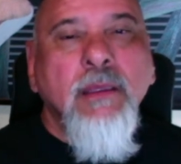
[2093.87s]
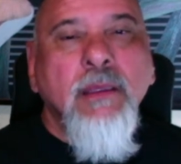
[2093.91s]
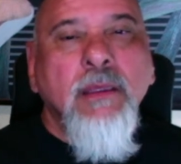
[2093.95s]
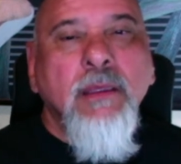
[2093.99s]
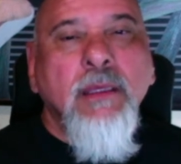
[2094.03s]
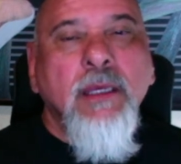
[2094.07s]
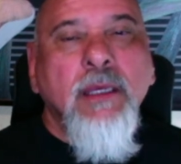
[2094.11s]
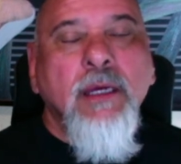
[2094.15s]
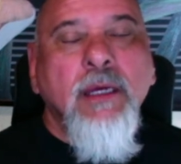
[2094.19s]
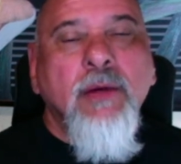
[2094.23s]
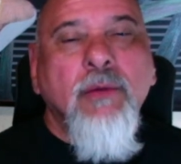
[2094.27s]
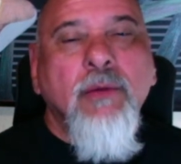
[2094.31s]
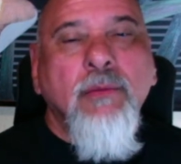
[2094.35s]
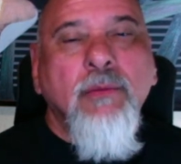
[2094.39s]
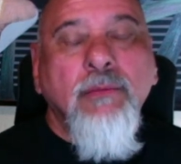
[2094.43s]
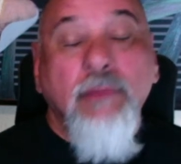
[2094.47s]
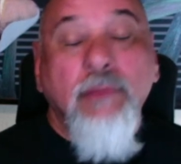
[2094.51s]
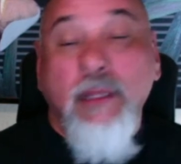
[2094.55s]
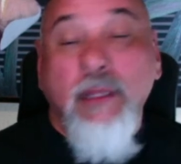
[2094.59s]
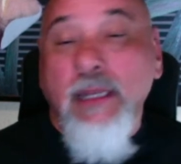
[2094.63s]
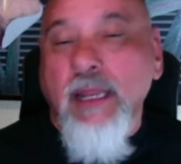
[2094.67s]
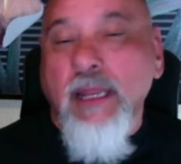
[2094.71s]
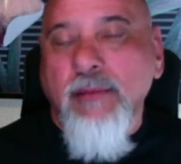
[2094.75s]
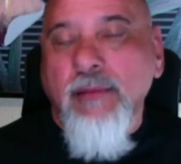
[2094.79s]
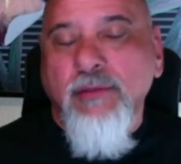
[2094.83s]

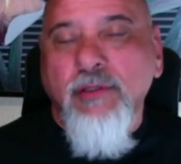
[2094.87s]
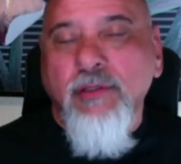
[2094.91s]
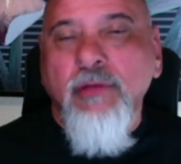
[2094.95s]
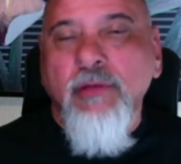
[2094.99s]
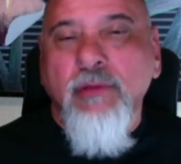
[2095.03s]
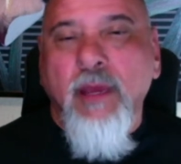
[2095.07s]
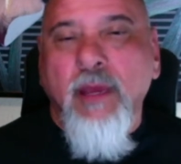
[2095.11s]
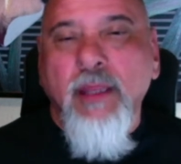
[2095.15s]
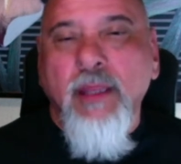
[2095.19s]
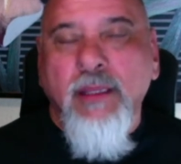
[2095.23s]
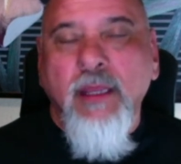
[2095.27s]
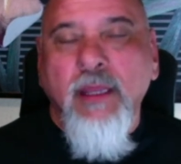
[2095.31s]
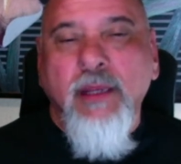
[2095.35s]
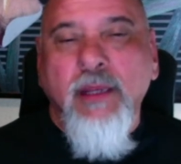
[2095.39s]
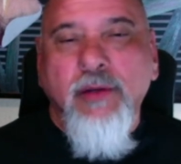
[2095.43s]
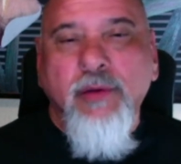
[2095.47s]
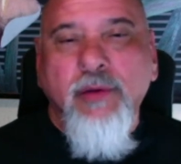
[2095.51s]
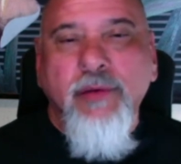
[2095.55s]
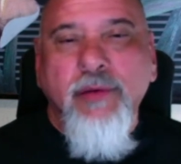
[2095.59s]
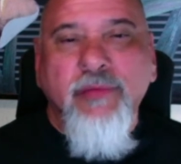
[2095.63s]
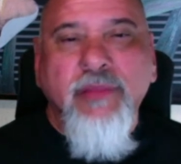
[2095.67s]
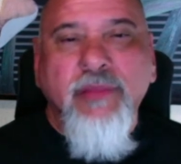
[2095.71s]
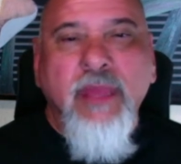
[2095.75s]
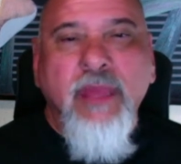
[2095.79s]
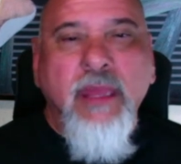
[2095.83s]
And I agree
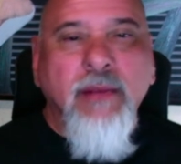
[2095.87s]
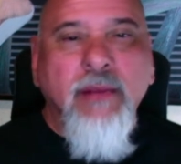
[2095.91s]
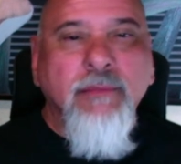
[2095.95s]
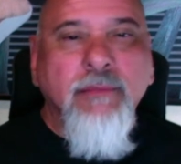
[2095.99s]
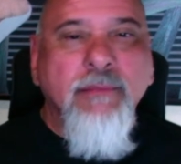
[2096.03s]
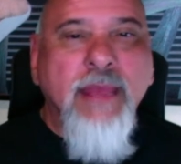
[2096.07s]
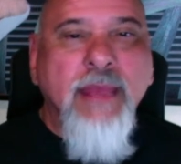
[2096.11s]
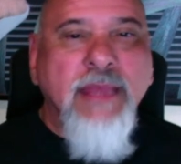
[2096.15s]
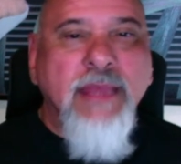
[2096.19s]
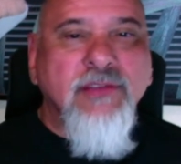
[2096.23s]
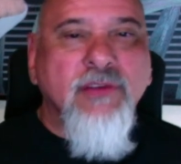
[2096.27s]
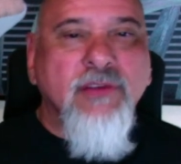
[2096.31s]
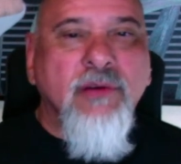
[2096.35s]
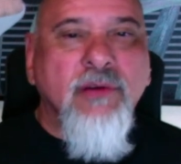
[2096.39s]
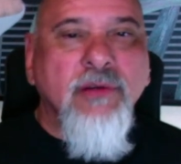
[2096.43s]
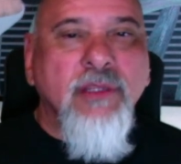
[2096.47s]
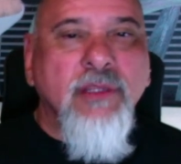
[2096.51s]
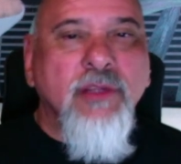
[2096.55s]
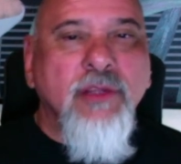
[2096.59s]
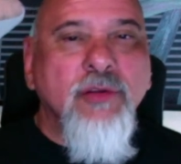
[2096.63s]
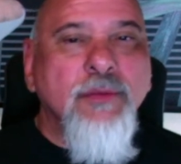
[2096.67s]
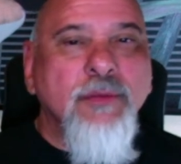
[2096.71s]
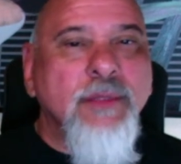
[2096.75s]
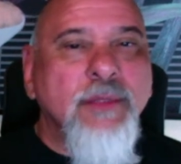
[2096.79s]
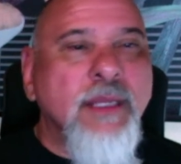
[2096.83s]
with that. Masks are
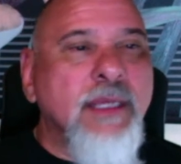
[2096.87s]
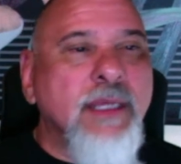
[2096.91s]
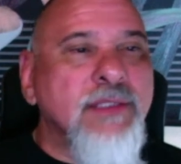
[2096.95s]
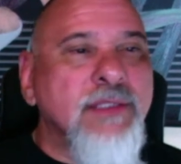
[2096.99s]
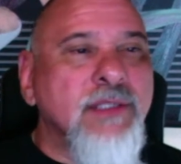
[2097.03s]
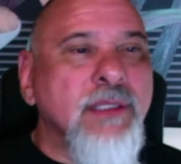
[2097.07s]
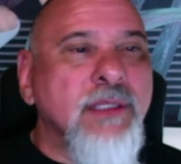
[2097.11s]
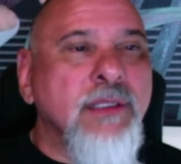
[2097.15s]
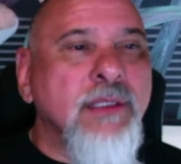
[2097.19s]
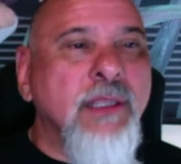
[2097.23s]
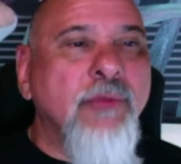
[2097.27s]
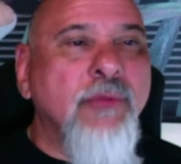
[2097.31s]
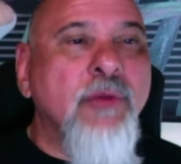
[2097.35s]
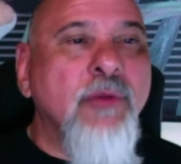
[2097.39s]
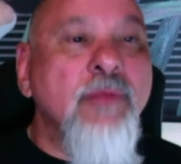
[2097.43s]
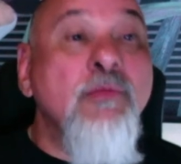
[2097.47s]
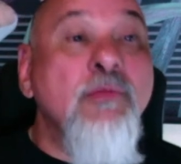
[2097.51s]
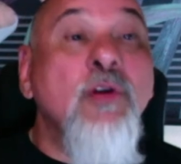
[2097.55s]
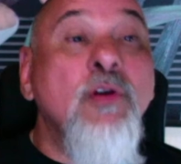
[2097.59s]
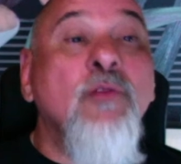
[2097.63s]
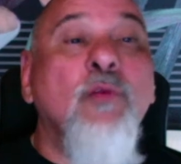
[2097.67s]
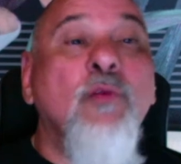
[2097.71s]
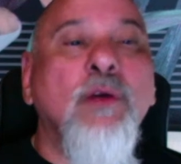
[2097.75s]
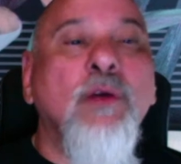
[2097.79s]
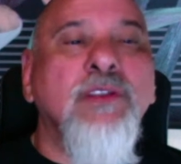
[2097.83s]
dehumanizing. They
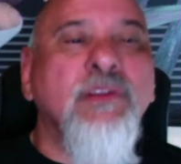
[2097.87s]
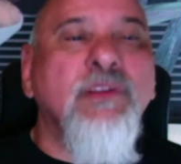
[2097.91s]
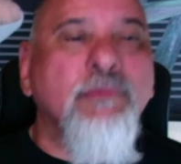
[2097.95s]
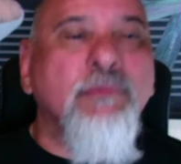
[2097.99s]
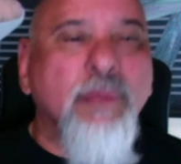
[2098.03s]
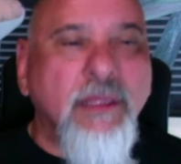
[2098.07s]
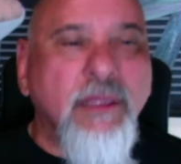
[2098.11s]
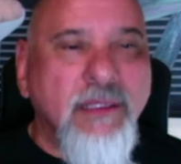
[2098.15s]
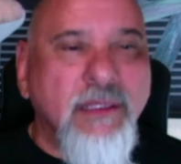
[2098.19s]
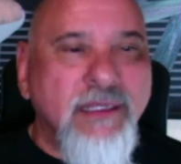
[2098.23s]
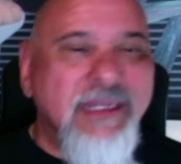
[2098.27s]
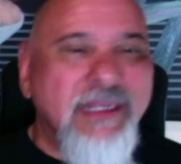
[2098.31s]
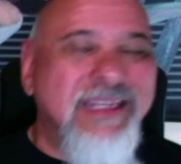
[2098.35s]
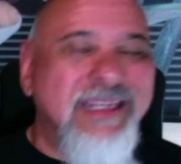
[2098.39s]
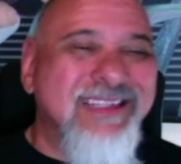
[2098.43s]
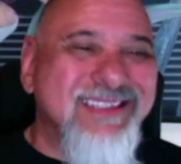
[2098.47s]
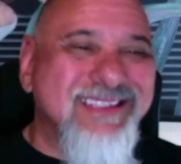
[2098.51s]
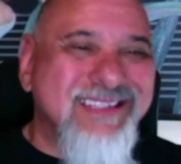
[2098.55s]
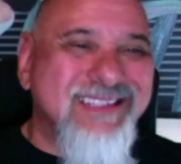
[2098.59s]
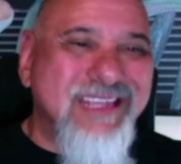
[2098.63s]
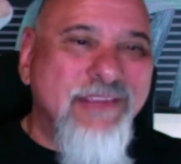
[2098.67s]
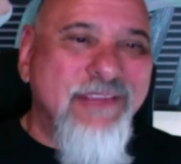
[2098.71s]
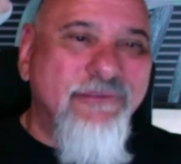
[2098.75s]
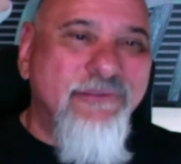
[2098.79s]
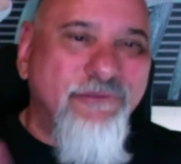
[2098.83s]
remove one's ability to
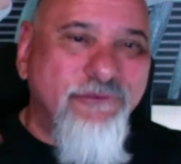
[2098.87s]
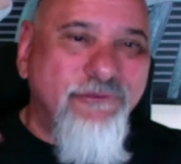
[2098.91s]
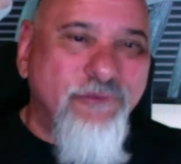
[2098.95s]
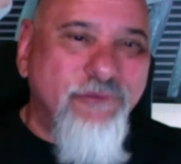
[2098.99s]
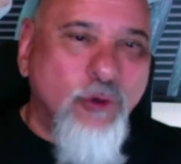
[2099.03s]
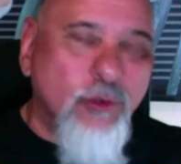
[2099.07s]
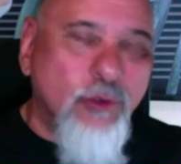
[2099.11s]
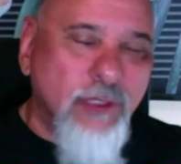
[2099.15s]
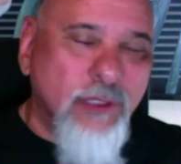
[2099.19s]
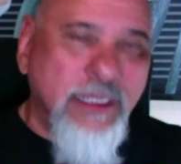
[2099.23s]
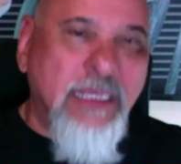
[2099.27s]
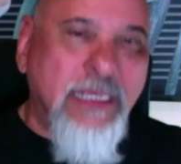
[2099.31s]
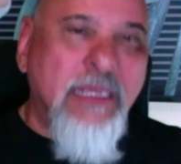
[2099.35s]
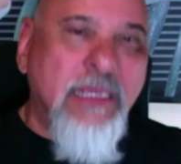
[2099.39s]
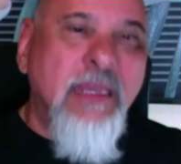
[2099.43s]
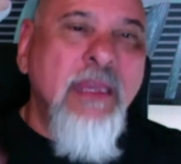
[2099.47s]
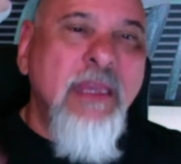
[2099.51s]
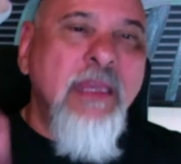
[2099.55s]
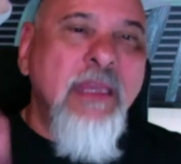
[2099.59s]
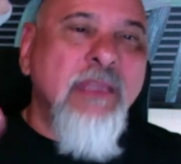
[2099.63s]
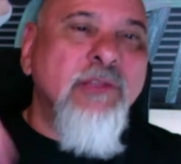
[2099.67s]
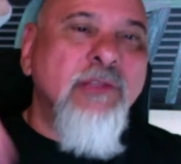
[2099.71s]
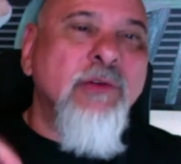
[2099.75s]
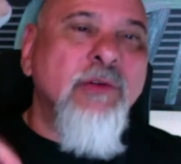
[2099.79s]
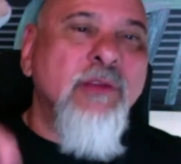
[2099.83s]
see fully
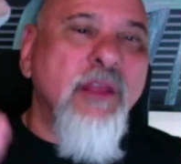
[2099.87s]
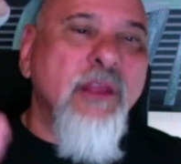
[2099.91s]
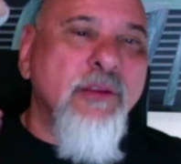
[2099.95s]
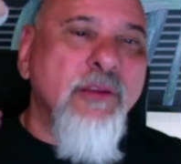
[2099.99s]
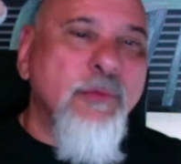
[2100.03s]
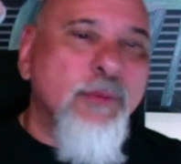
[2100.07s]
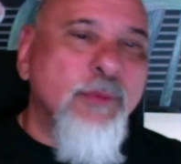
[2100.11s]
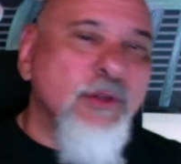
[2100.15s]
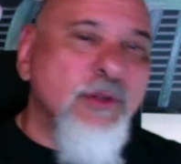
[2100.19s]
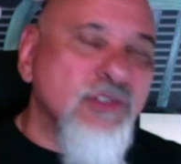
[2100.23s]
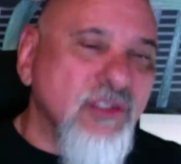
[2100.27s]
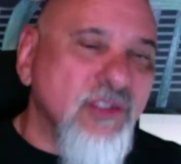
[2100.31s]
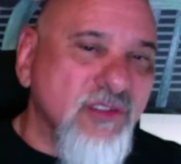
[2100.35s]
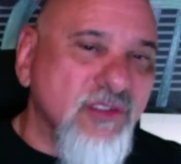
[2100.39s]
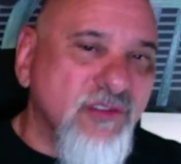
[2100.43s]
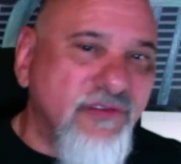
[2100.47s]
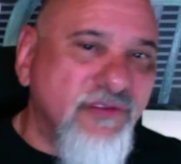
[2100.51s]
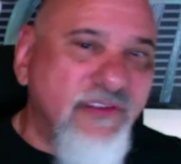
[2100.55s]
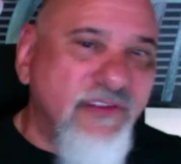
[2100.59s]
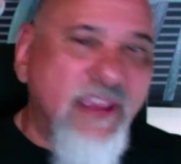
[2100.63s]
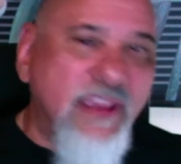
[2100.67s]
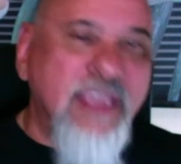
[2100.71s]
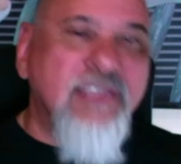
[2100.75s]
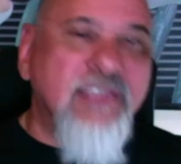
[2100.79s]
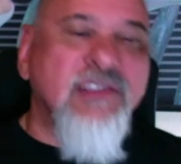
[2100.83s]
to another person's
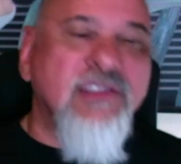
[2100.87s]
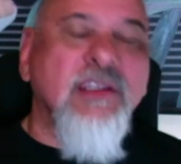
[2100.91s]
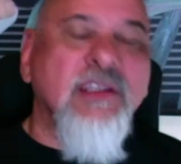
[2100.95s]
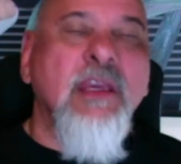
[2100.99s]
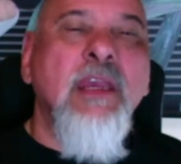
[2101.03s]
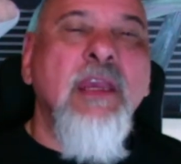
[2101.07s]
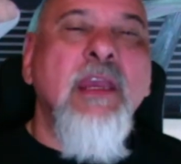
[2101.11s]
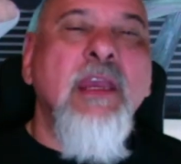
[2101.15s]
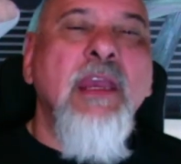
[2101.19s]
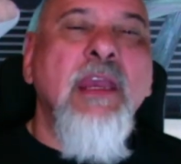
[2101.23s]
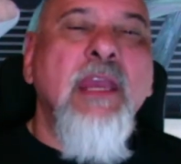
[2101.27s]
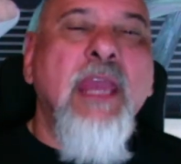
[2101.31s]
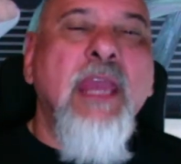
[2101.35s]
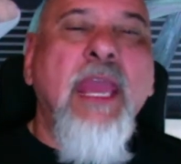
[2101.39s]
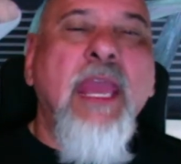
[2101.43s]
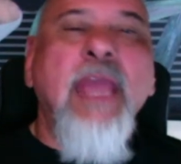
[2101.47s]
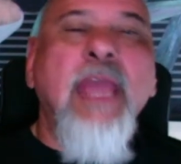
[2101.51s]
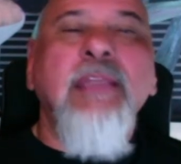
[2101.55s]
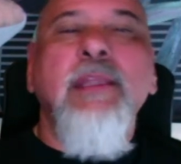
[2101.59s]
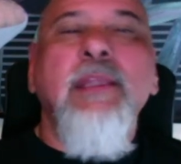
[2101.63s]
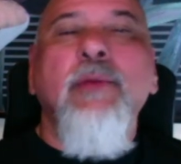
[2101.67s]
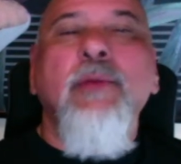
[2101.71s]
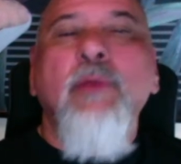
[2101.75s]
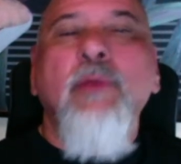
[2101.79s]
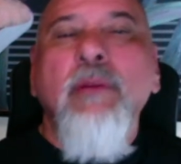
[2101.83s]
face, and
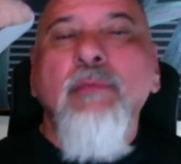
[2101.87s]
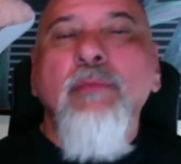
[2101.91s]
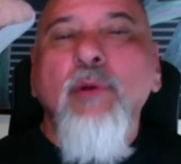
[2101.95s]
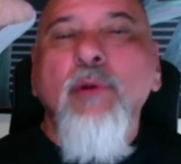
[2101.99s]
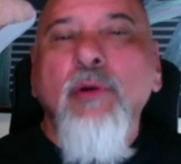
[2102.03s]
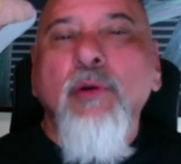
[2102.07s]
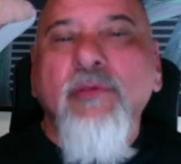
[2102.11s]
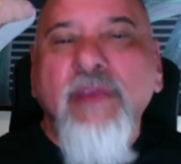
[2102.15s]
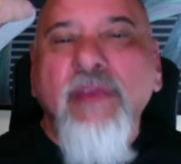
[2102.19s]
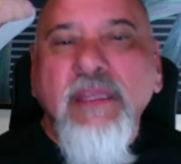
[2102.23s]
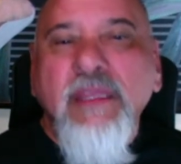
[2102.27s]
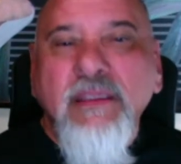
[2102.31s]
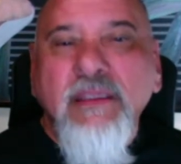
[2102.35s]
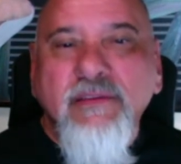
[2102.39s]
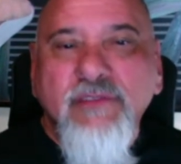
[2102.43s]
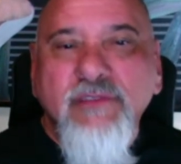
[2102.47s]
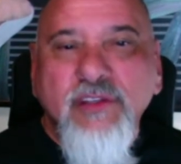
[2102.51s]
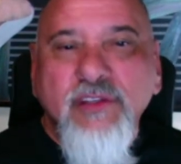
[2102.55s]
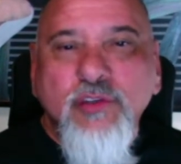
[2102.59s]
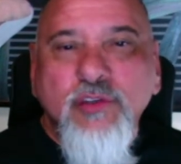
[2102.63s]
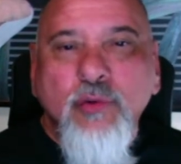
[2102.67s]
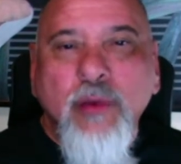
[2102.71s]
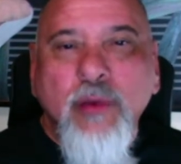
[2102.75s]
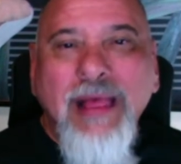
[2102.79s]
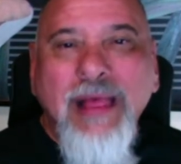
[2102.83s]
they remove
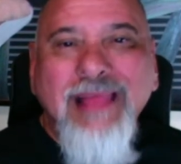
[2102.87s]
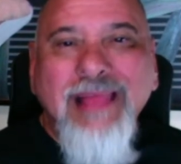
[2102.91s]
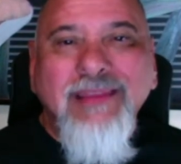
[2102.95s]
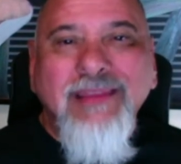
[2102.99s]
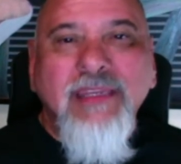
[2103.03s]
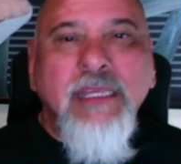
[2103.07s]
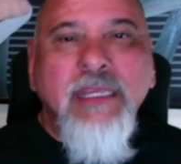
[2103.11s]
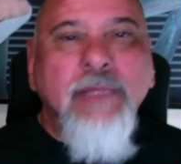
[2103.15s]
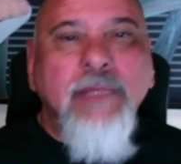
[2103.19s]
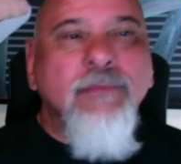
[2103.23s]
individuality.